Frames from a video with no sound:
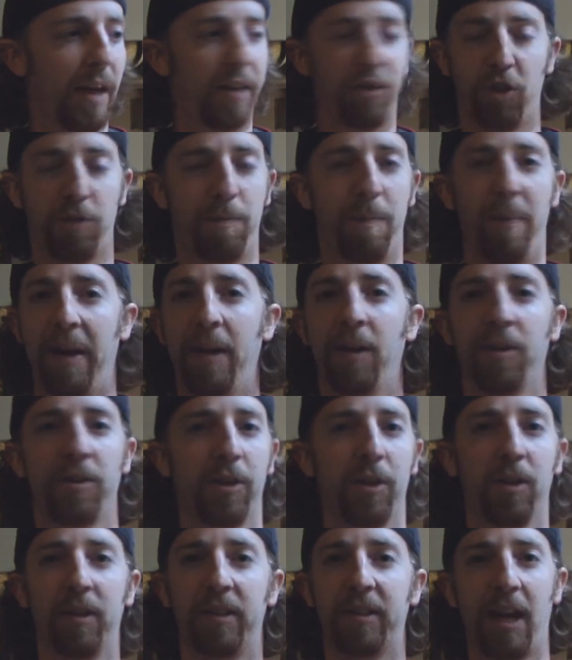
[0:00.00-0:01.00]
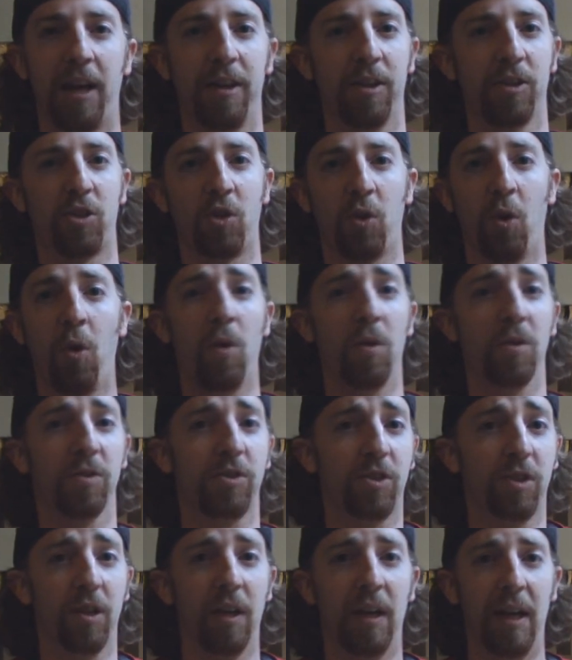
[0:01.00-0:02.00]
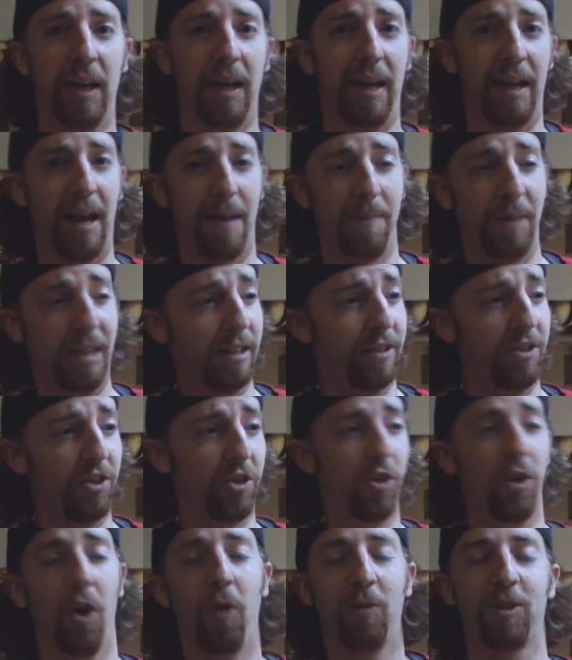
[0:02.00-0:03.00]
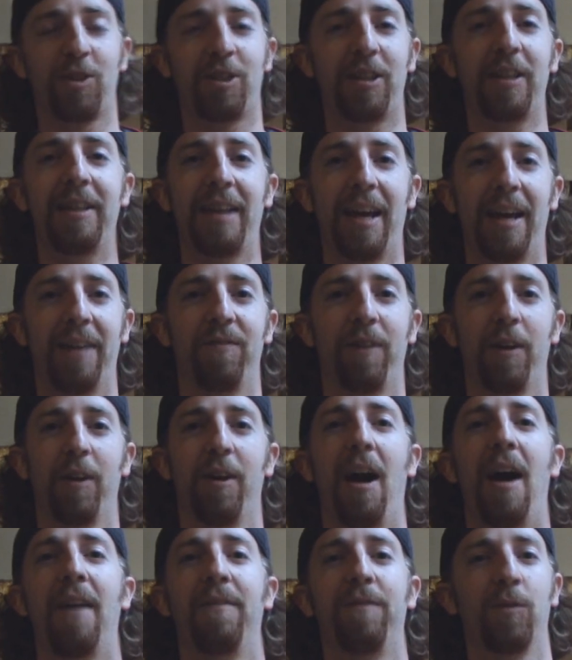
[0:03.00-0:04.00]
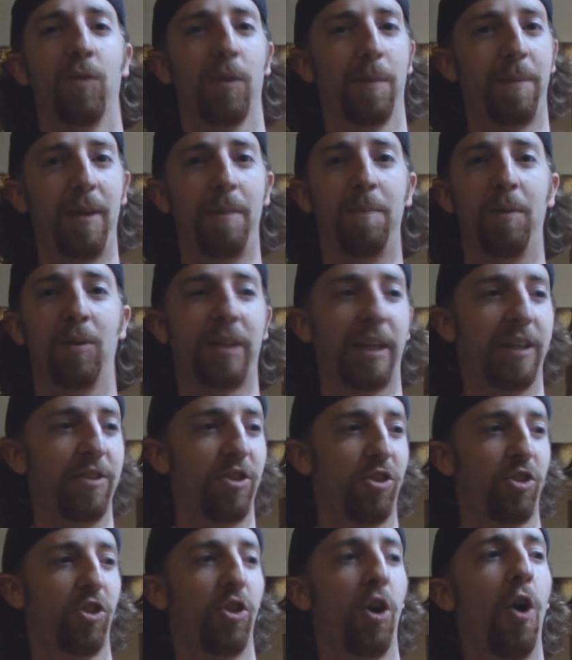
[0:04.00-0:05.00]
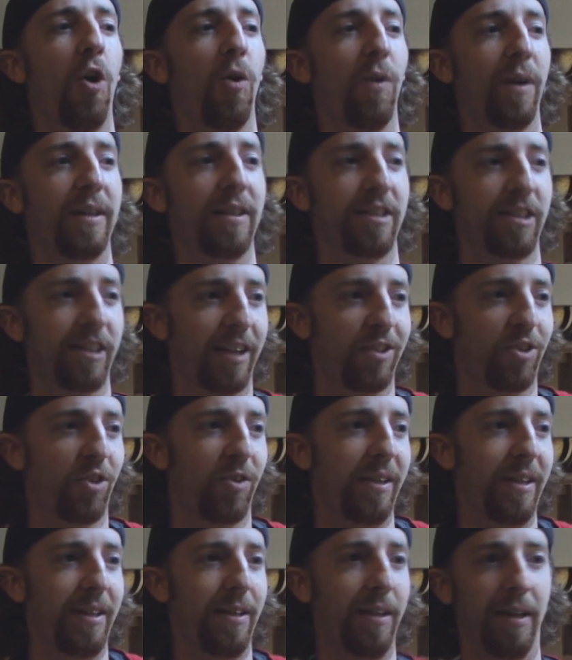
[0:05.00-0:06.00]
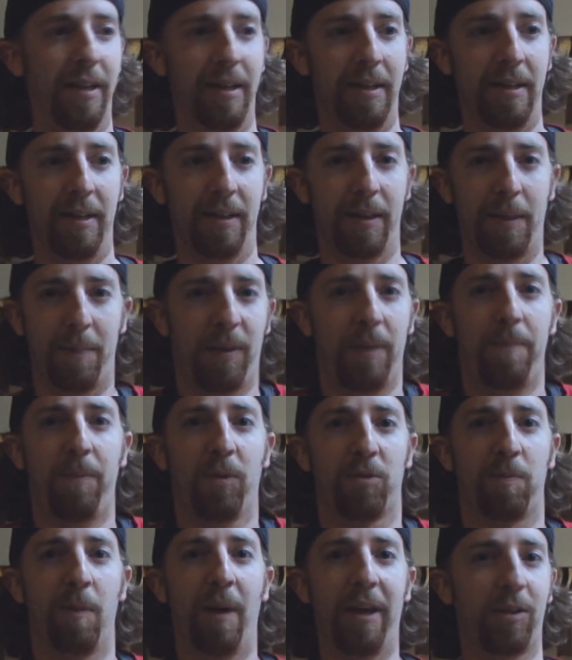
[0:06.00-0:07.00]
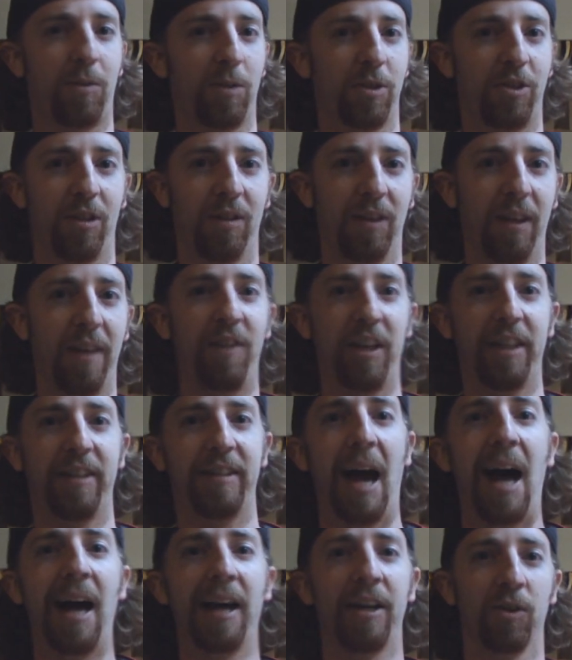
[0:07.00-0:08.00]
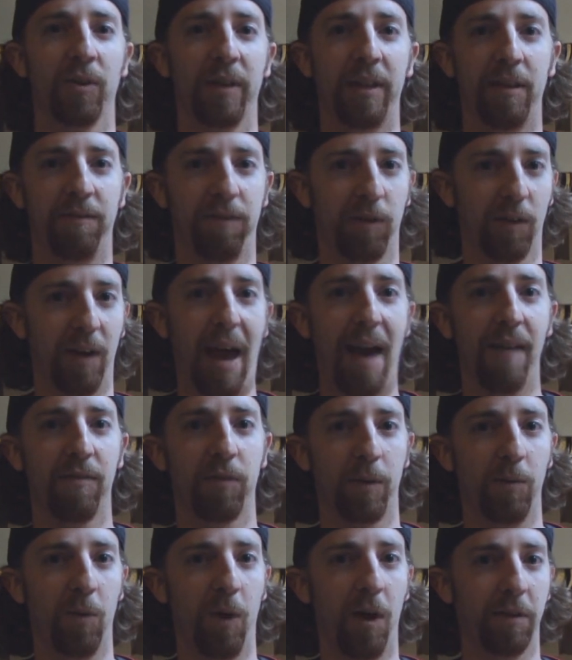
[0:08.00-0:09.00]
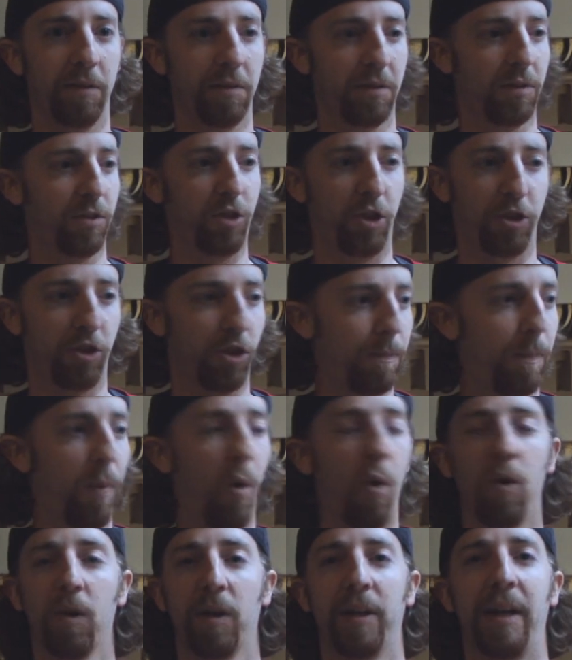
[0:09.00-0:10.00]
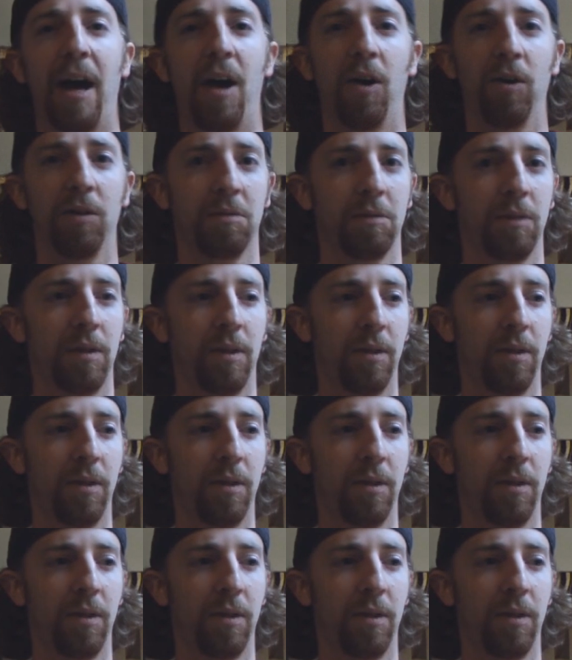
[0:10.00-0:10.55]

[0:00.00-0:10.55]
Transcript: and just bare their entire souls. I mean, you don't see that very often where people can just go, and essentially the People's mic was a living diary for everyone to just pour it out,